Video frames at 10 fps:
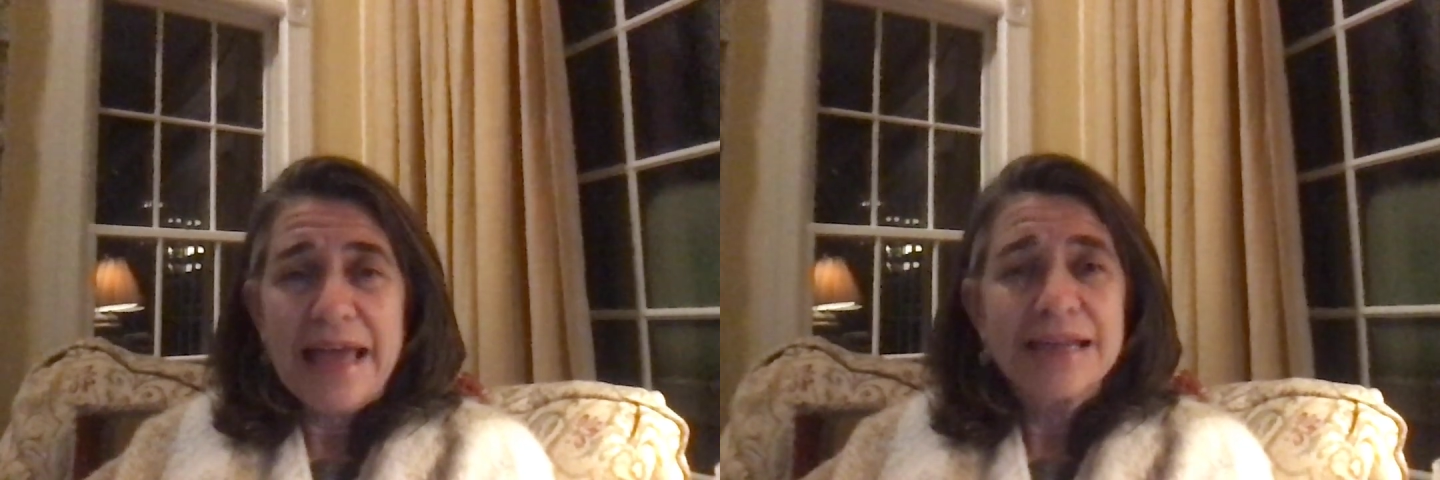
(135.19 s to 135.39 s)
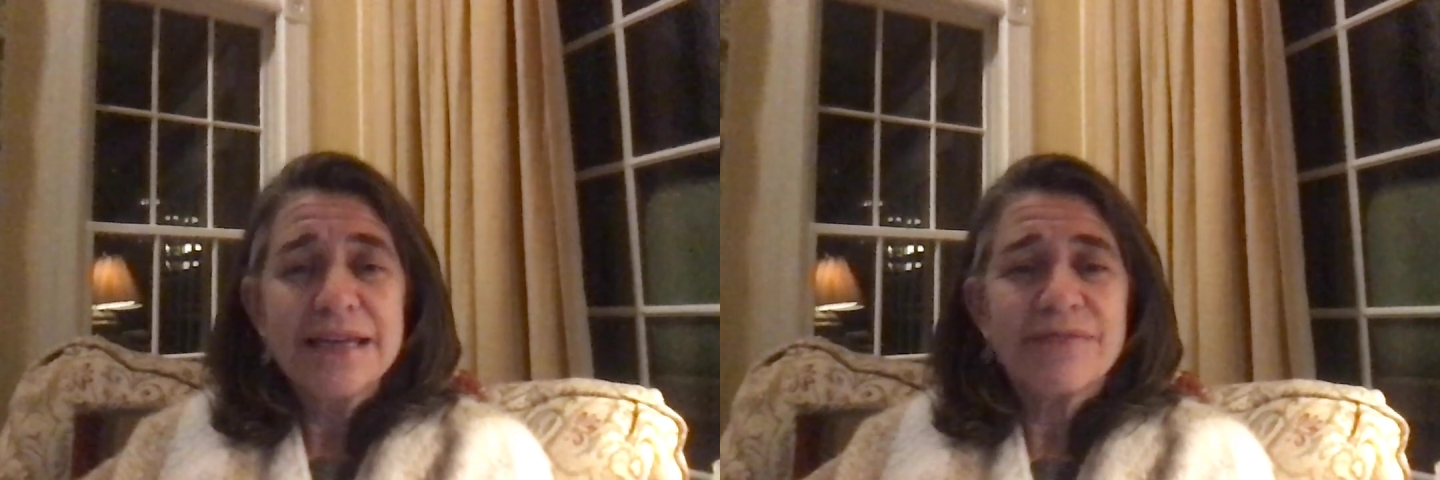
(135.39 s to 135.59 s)

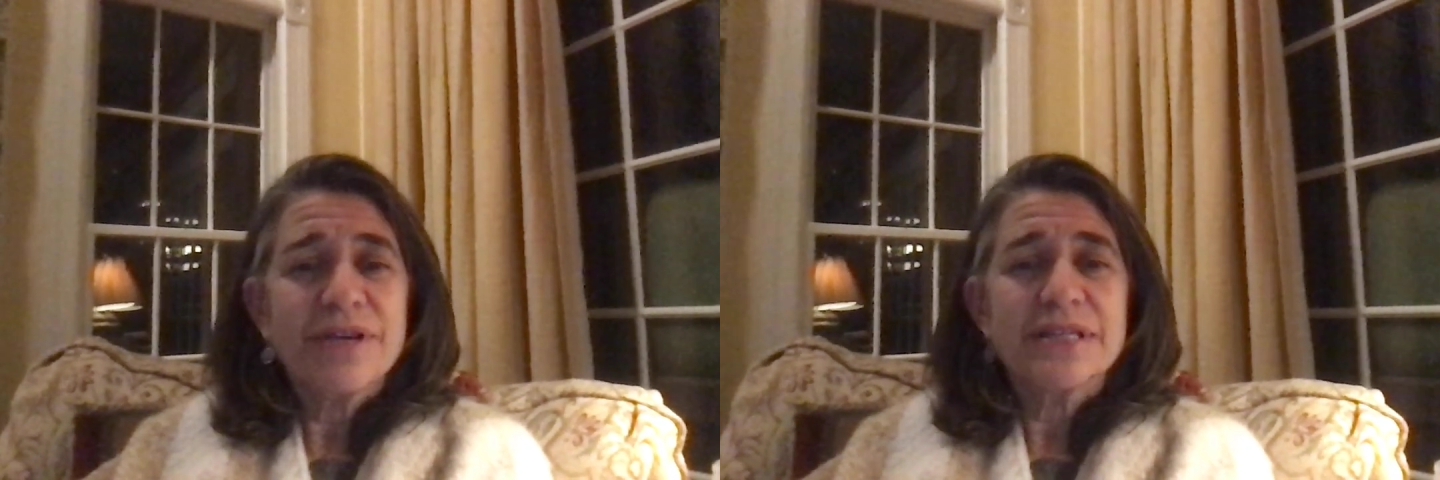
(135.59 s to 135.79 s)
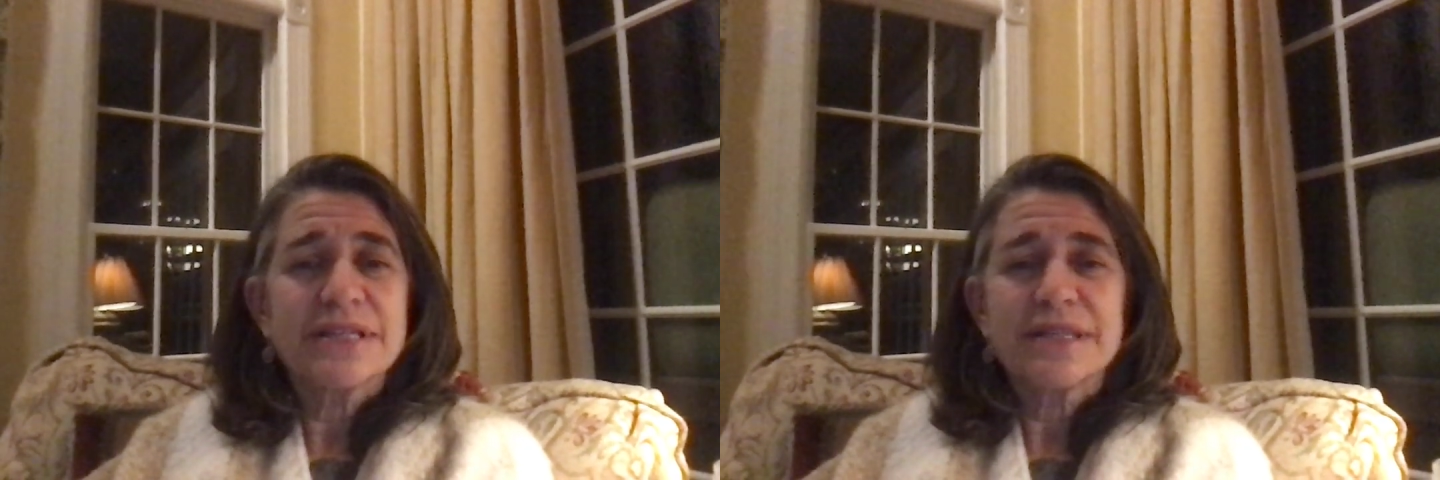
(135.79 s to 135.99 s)
any of
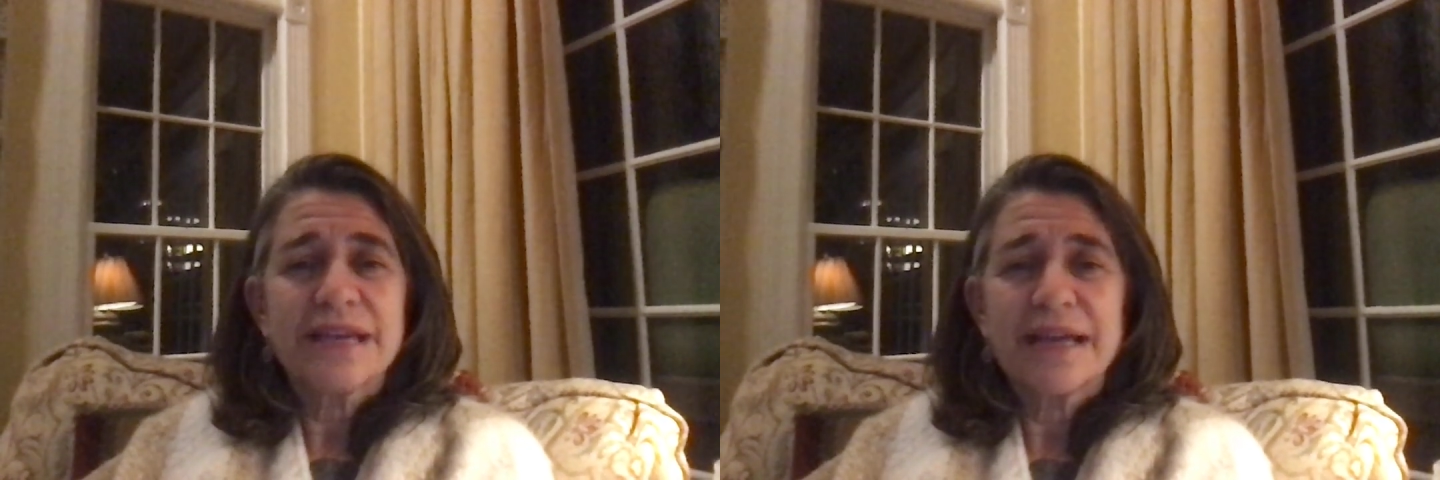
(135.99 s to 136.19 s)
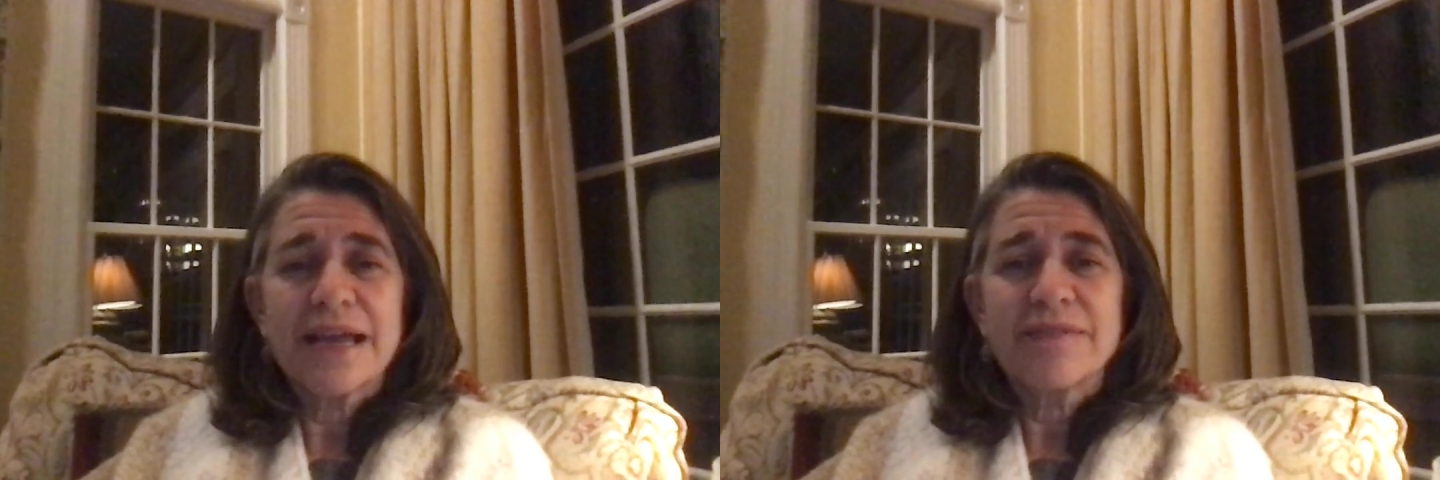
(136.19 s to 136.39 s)
us
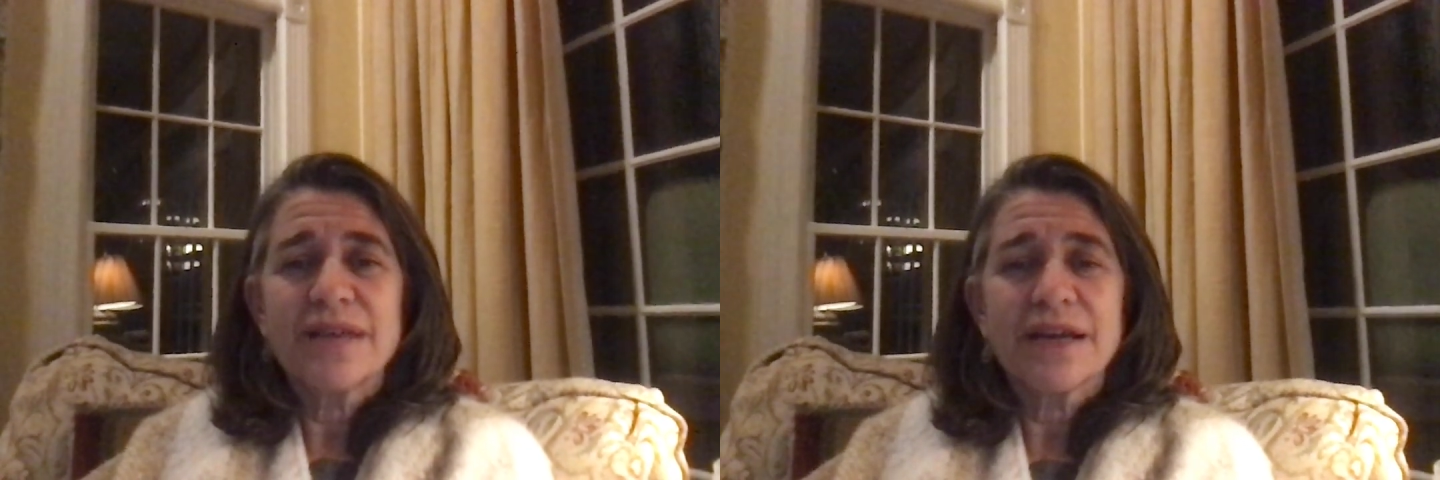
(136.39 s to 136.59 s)
can have